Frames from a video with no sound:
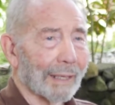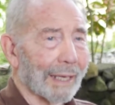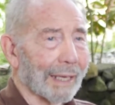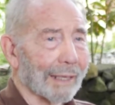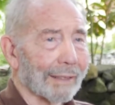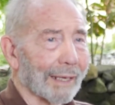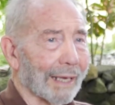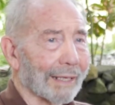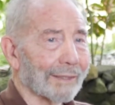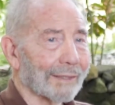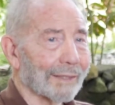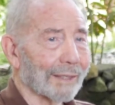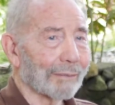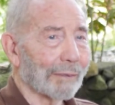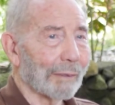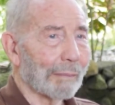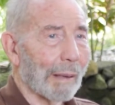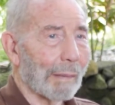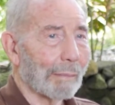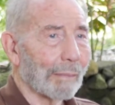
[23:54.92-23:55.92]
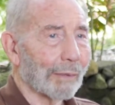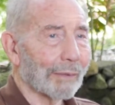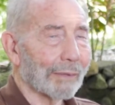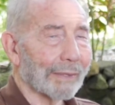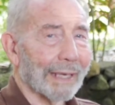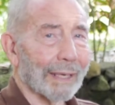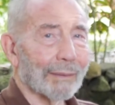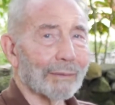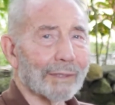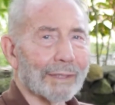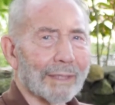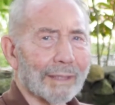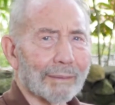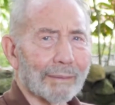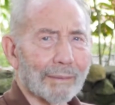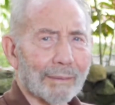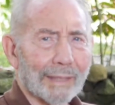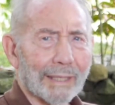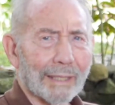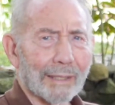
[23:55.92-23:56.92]
I still remember the thing I was telling.
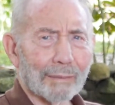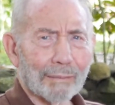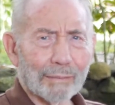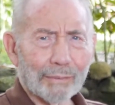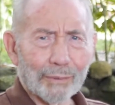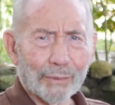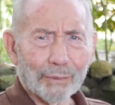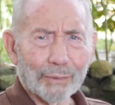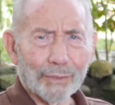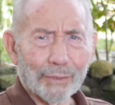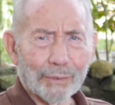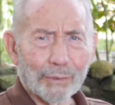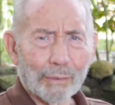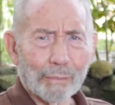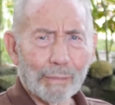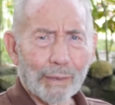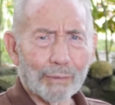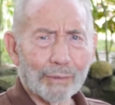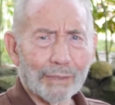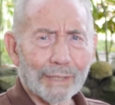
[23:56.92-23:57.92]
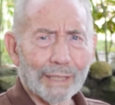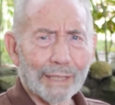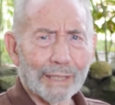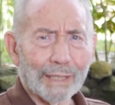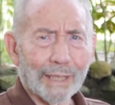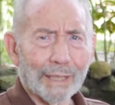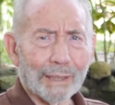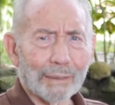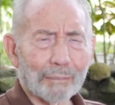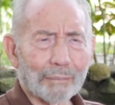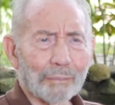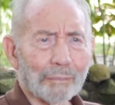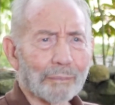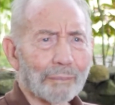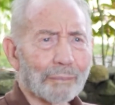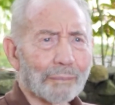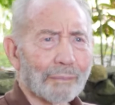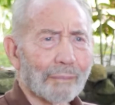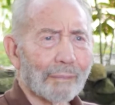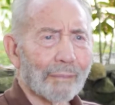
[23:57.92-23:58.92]
Was I talking to you about
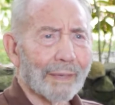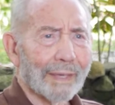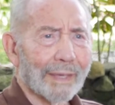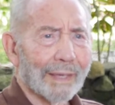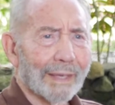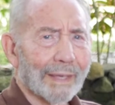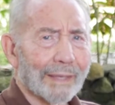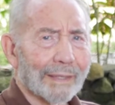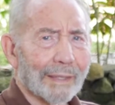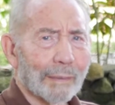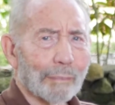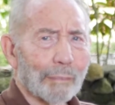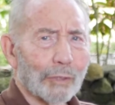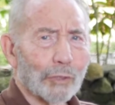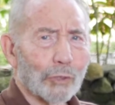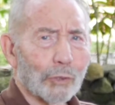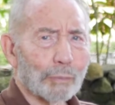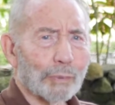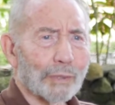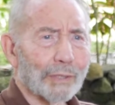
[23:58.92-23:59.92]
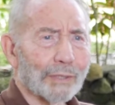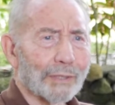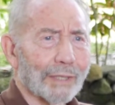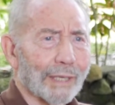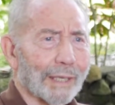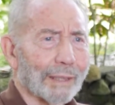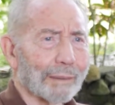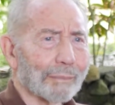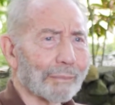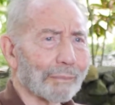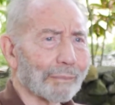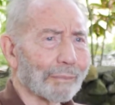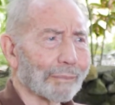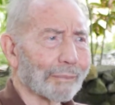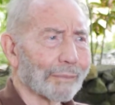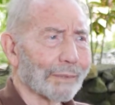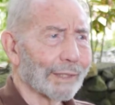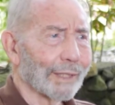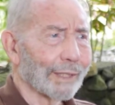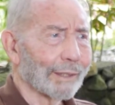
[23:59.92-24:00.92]
the bishop's
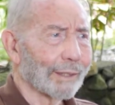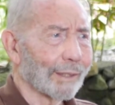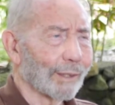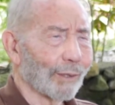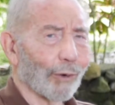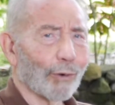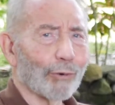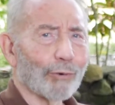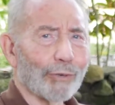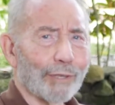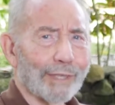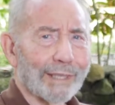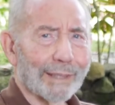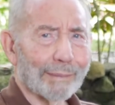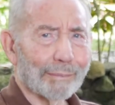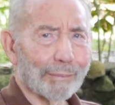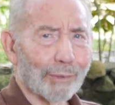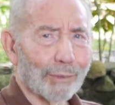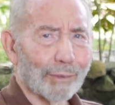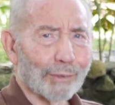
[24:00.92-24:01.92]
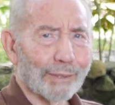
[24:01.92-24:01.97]
laundry that broke?